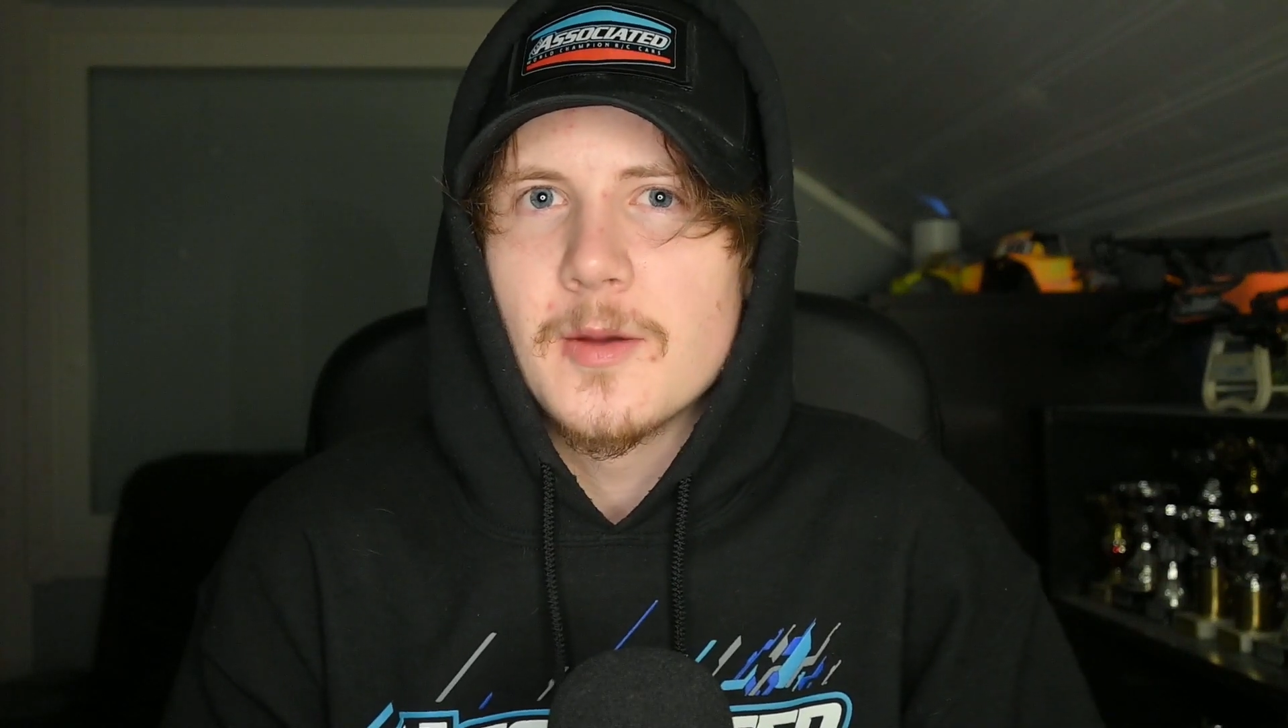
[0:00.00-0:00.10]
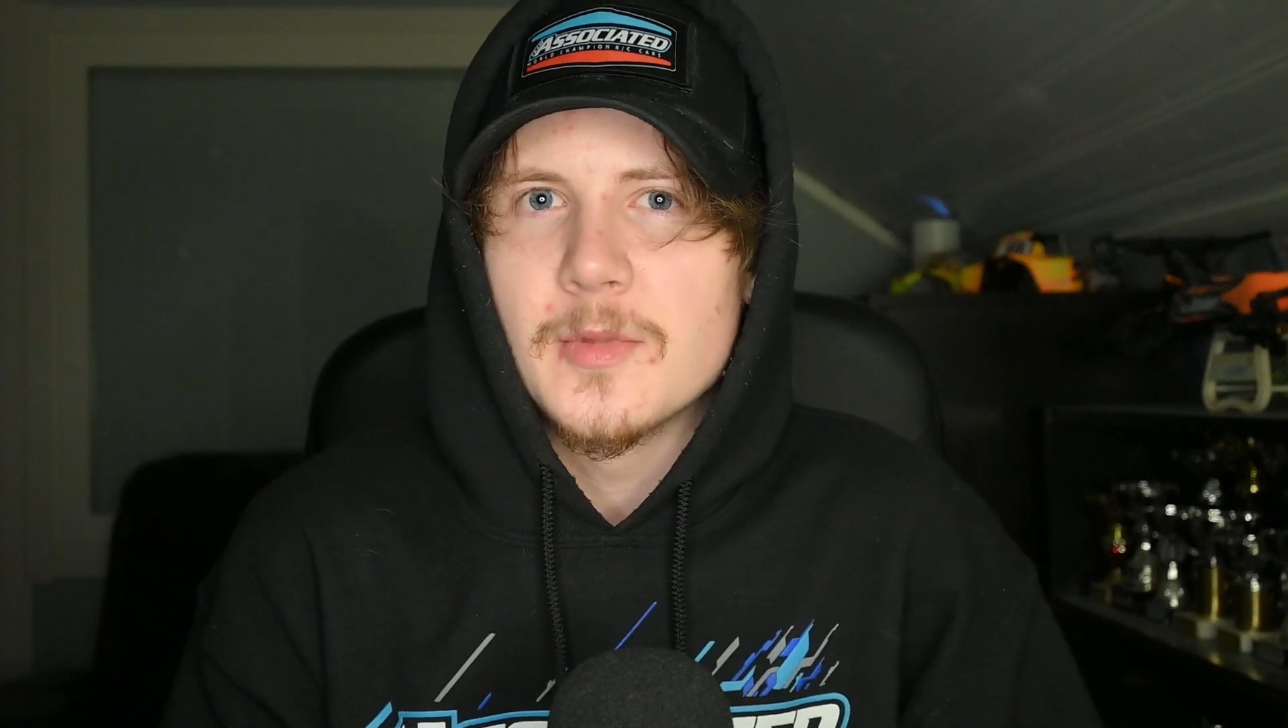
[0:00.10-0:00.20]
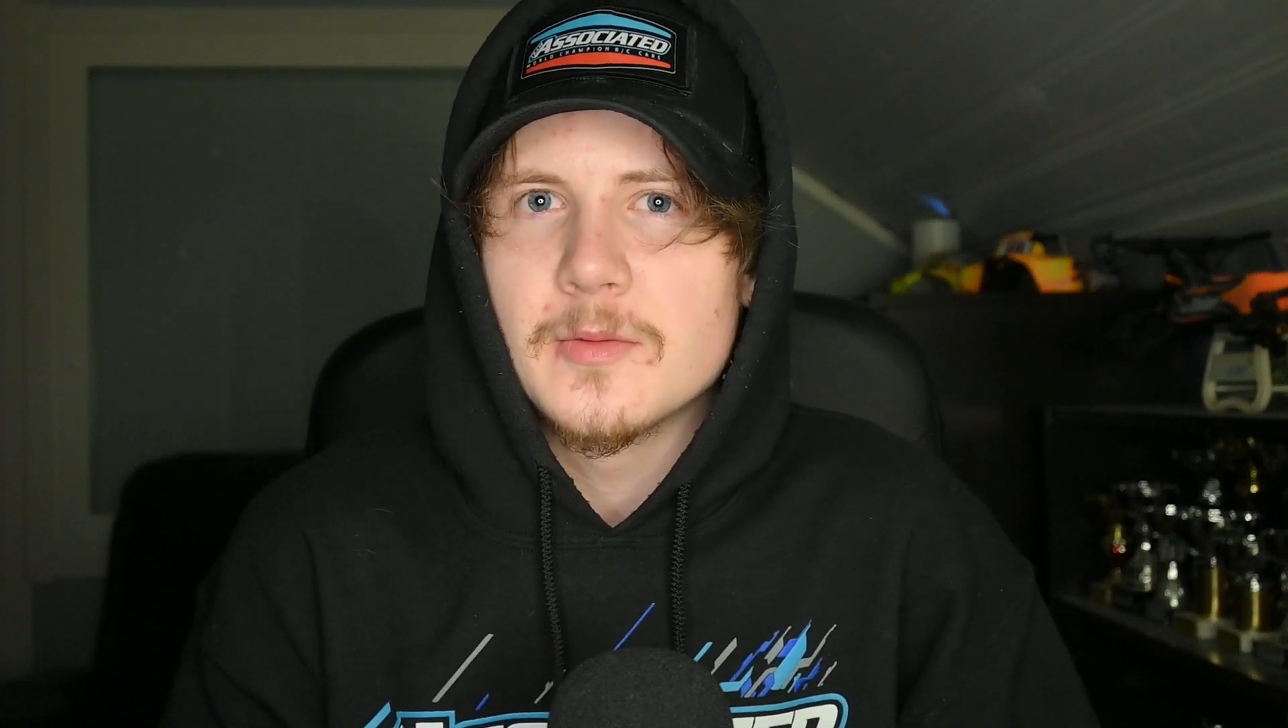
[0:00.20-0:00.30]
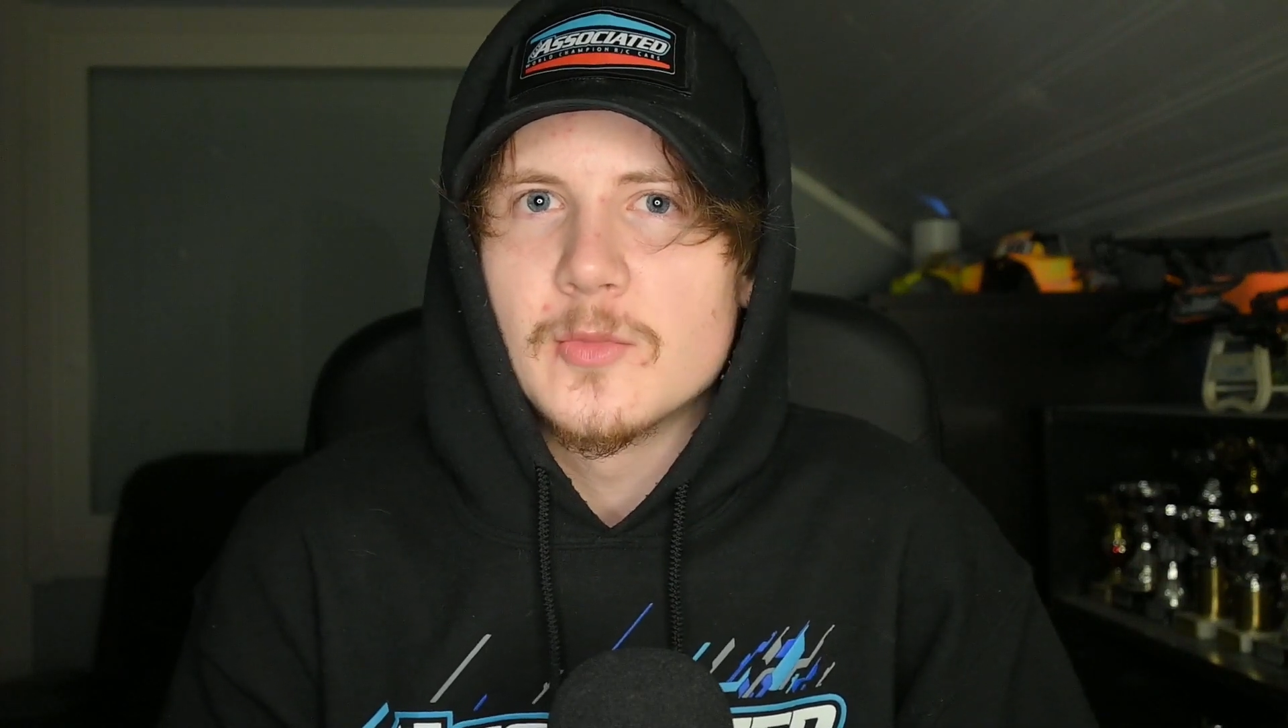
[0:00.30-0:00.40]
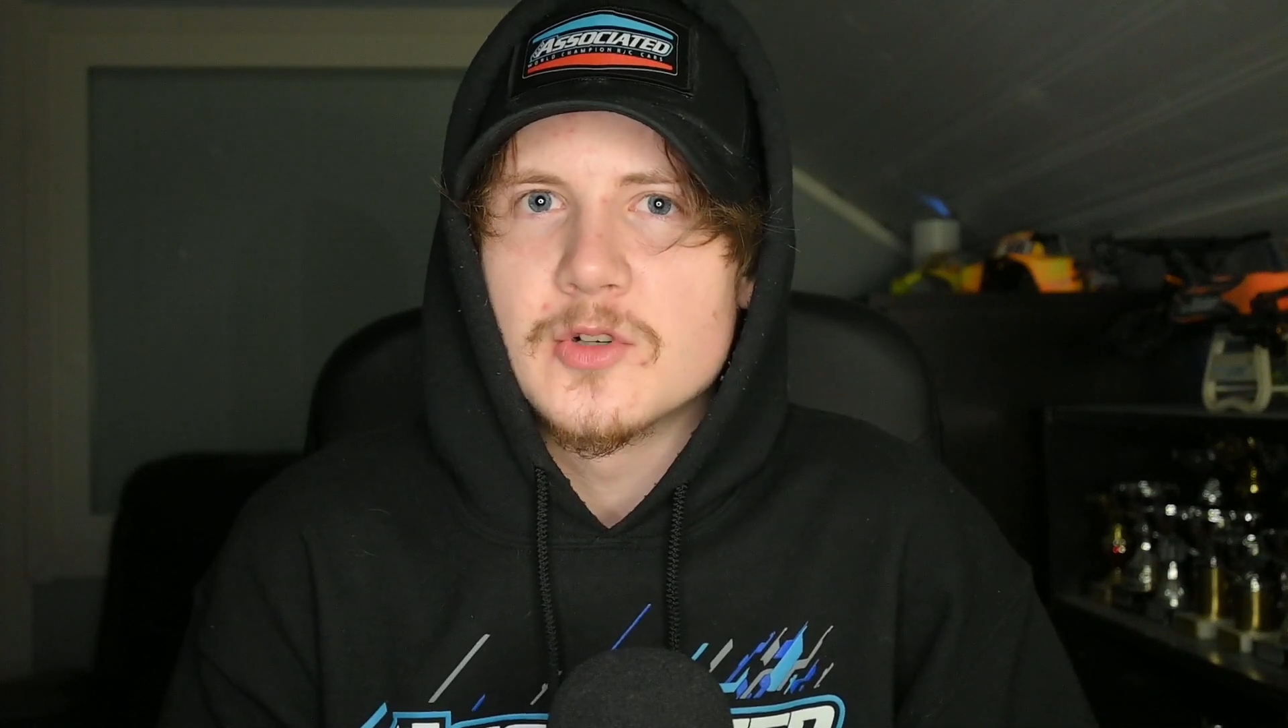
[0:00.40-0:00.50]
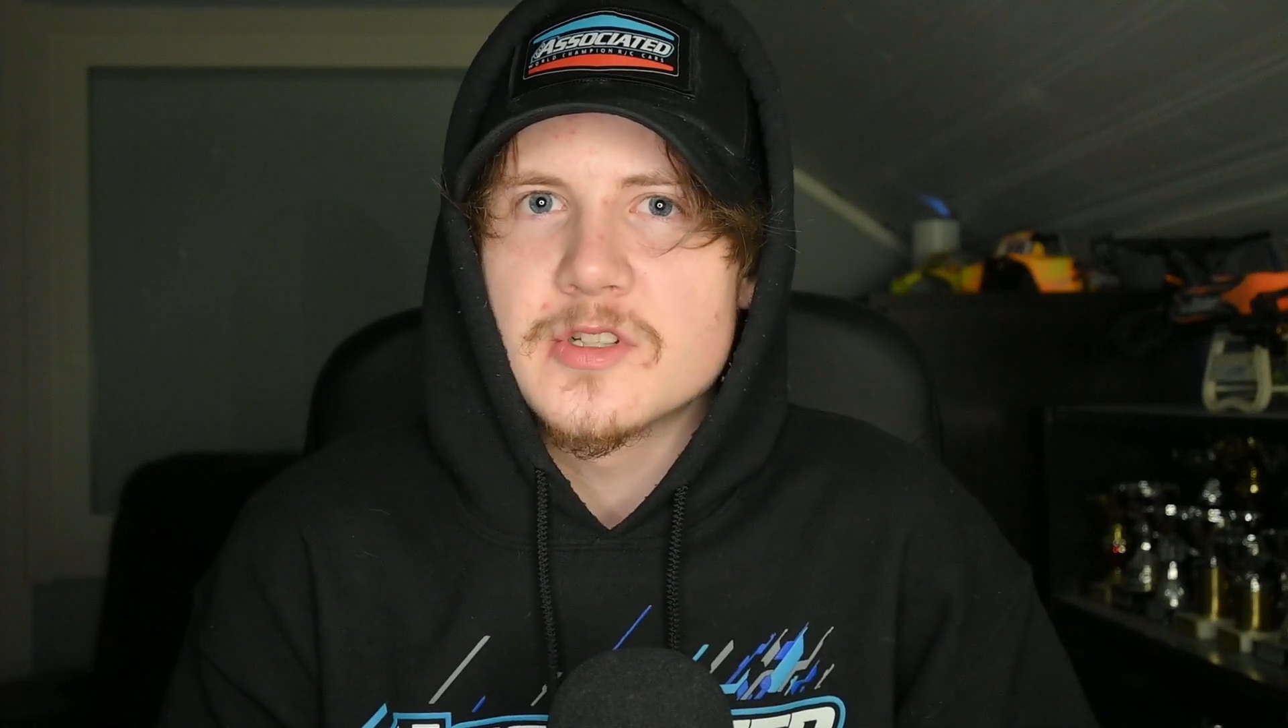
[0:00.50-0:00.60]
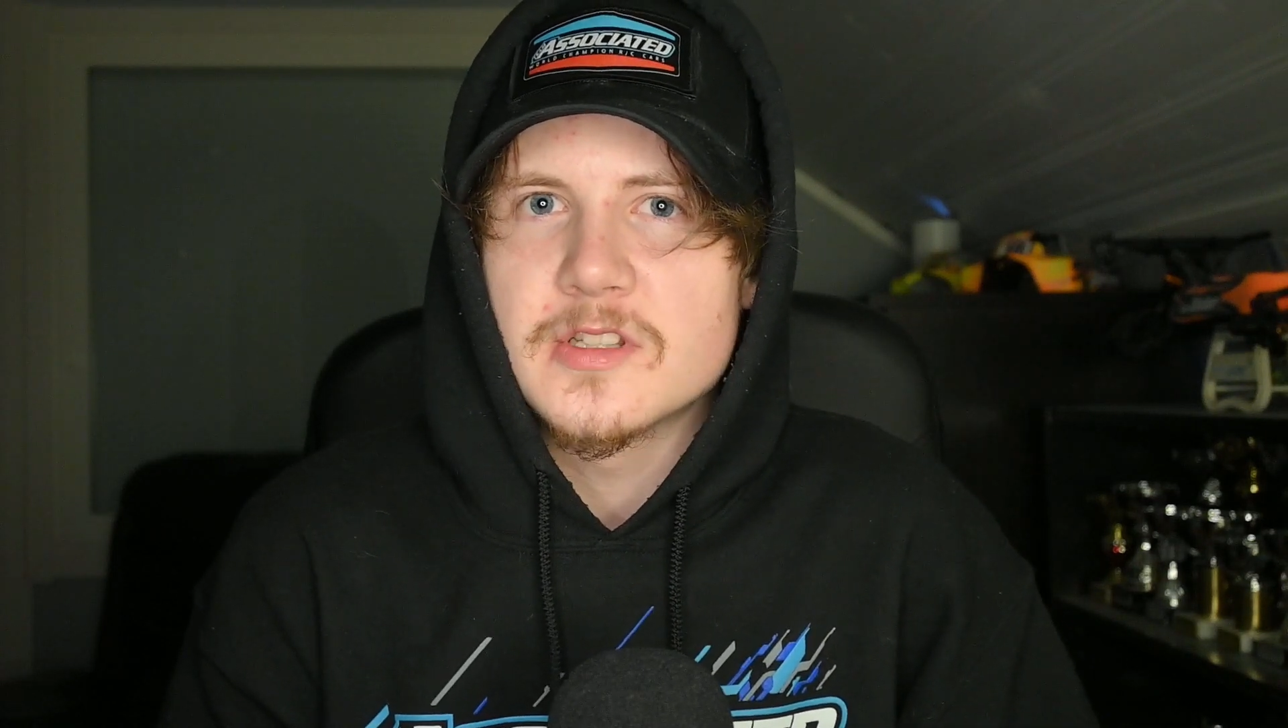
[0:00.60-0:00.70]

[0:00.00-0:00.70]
a bit more